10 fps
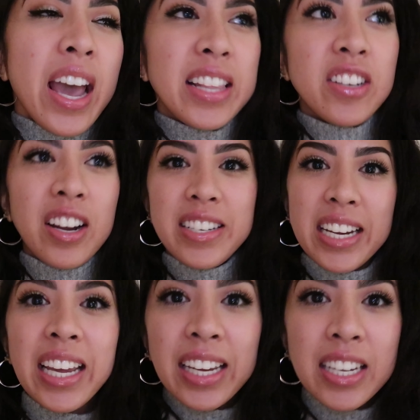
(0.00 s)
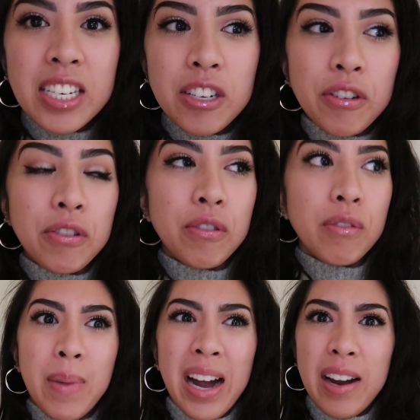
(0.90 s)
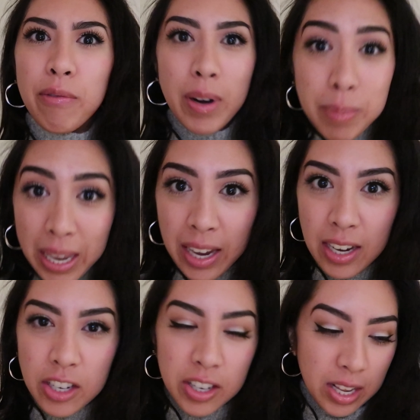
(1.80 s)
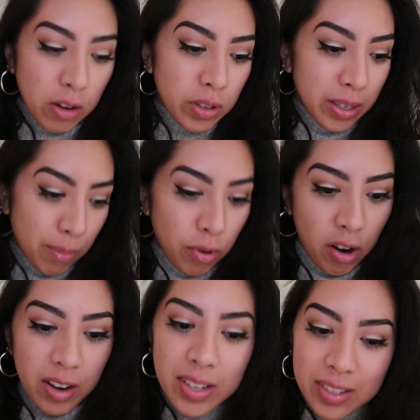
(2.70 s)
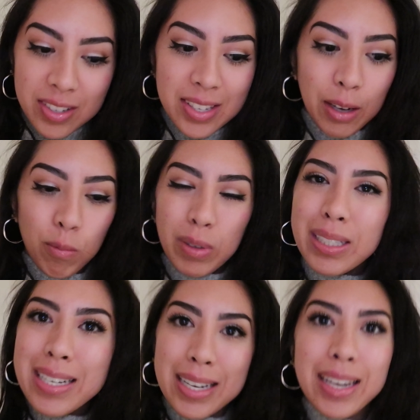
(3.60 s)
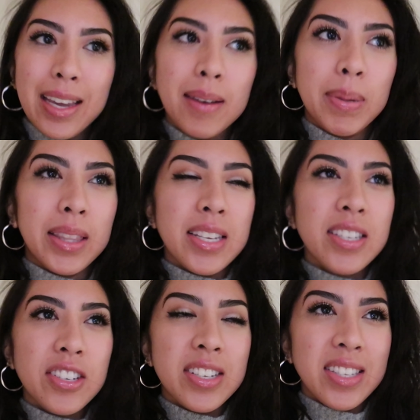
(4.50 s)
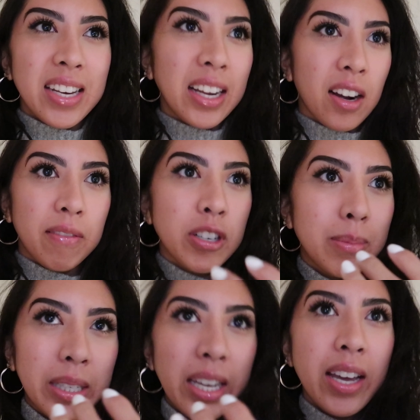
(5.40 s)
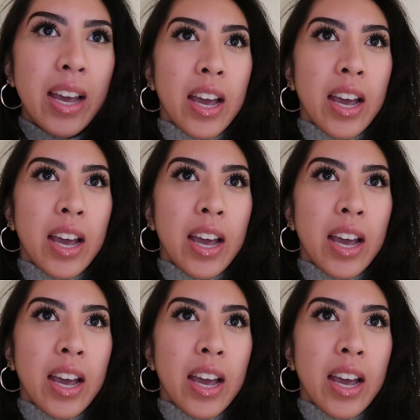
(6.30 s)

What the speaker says: It's not digging into my rib cage, because I know some bras just like really dig in, but this is just sitting comfortably.